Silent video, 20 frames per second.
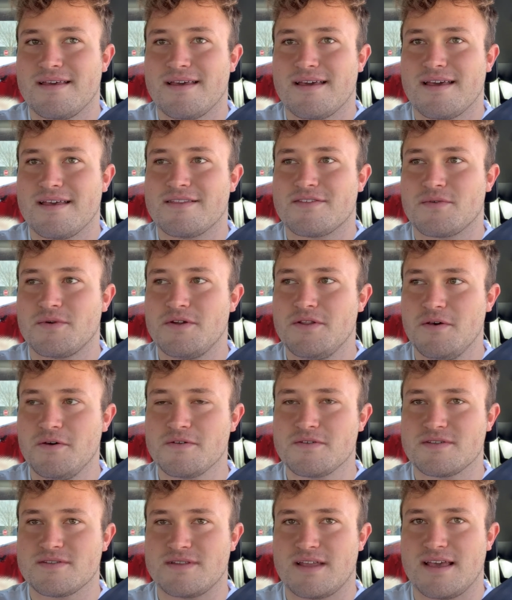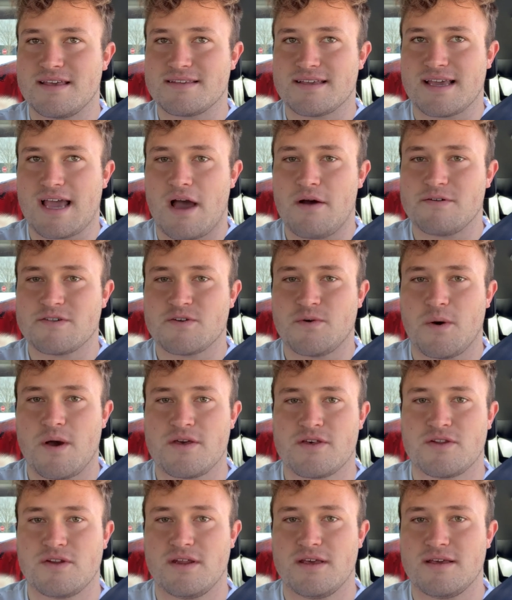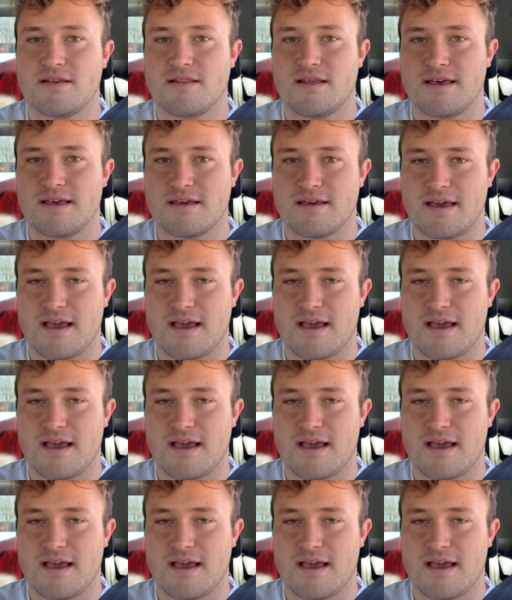It's one of those days, like, I was questioning like